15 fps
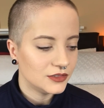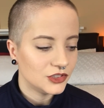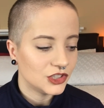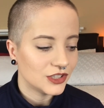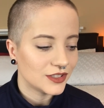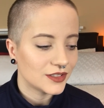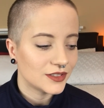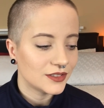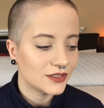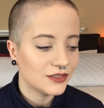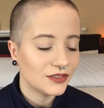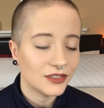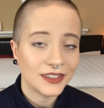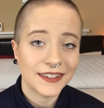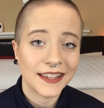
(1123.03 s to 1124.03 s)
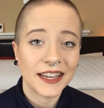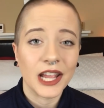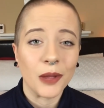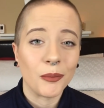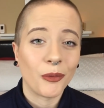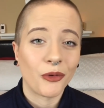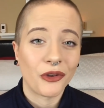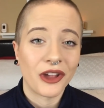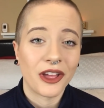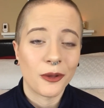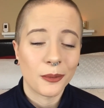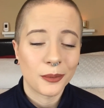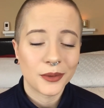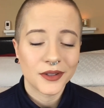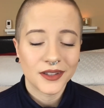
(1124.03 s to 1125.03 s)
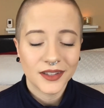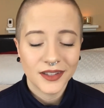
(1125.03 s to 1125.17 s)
just get him more help.